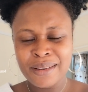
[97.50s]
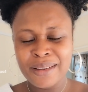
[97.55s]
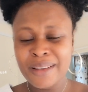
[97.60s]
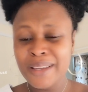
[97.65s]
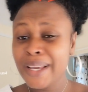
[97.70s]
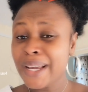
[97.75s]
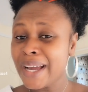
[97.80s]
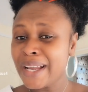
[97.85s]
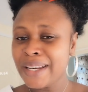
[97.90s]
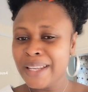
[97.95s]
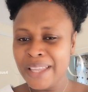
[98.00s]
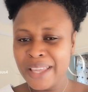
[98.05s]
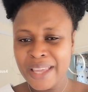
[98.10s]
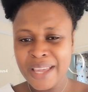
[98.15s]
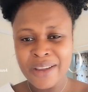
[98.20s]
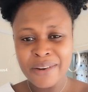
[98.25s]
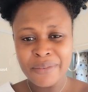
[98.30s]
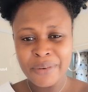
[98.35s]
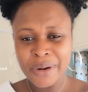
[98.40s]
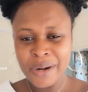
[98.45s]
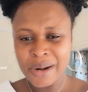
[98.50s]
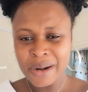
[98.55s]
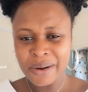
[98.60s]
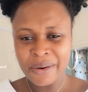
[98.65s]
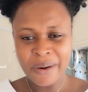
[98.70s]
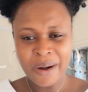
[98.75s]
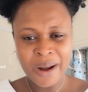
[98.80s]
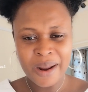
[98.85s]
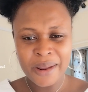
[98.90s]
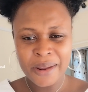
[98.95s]
He can hear every
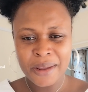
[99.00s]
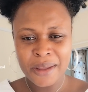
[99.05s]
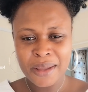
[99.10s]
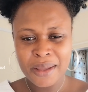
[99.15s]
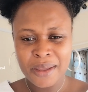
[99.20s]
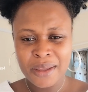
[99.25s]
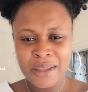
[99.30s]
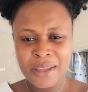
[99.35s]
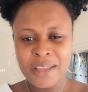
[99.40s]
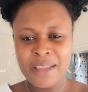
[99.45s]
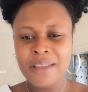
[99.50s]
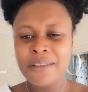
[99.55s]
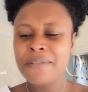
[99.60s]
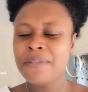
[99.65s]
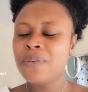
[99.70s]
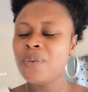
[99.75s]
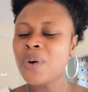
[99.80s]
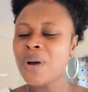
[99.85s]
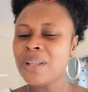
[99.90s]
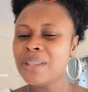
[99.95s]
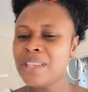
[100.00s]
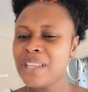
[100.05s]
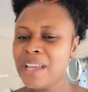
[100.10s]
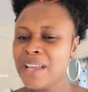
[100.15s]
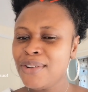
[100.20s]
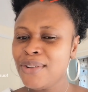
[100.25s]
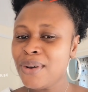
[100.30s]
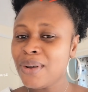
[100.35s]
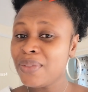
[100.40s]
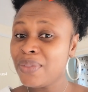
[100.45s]
cry. If you are there
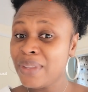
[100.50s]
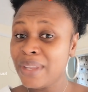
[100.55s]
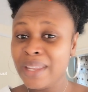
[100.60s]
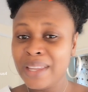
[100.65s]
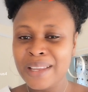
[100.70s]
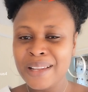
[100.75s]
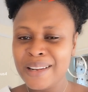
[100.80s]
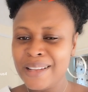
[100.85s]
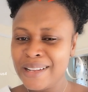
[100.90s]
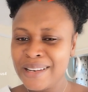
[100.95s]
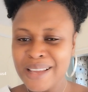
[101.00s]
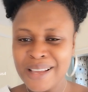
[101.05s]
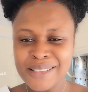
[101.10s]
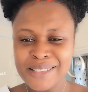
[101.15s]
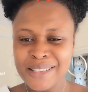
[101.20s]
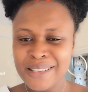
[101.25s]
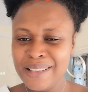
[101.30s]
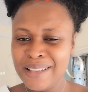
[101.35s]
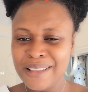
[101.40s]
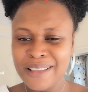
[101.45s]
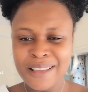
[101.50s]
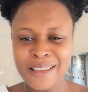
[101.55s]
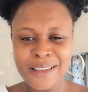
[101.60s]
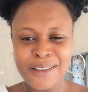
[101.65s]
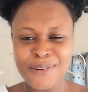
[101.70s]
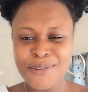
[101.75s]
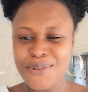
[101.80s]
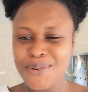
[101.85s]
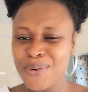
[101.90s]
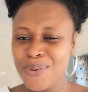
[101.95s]
and you are thinking He doesn't
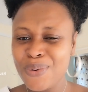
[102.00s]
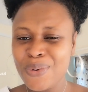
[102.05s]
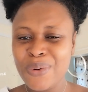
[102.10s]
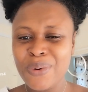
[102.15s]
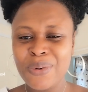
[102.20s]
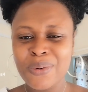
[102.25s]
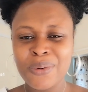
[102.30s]
hear, no.